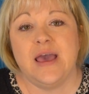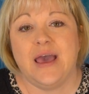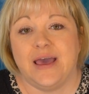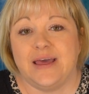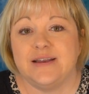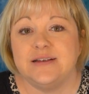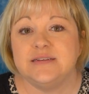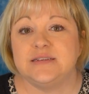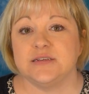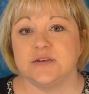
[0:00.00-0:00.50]

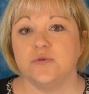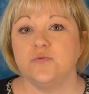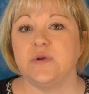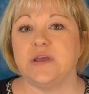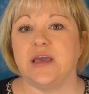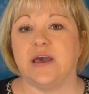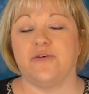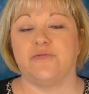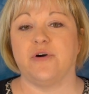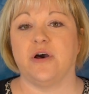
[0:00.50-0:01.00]
and until we
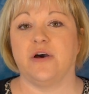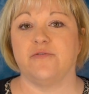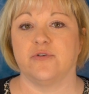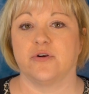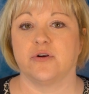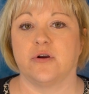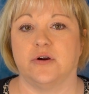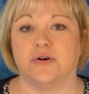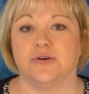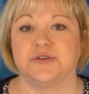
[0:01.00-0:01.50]
have
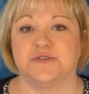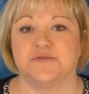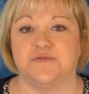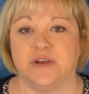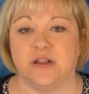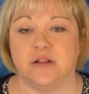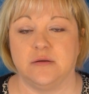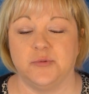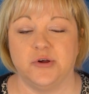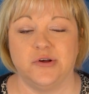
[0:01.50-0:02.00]
hover cars
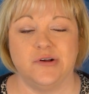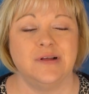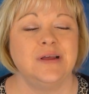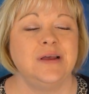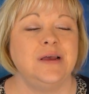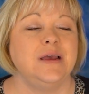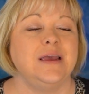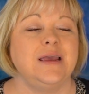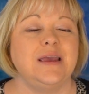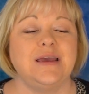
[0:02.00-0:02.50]
available,
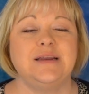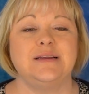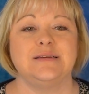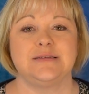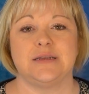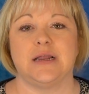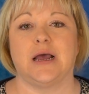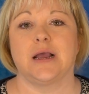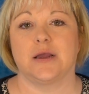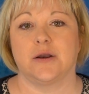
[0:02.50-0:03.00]
it is
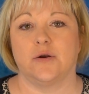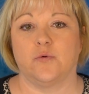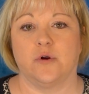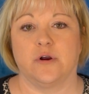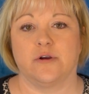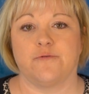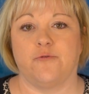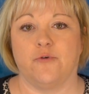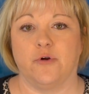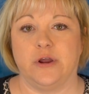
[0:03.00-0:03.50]
not gonna
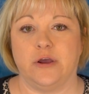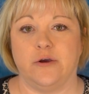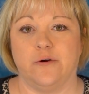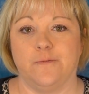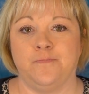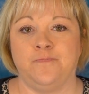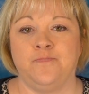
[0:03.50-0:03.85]
work for you.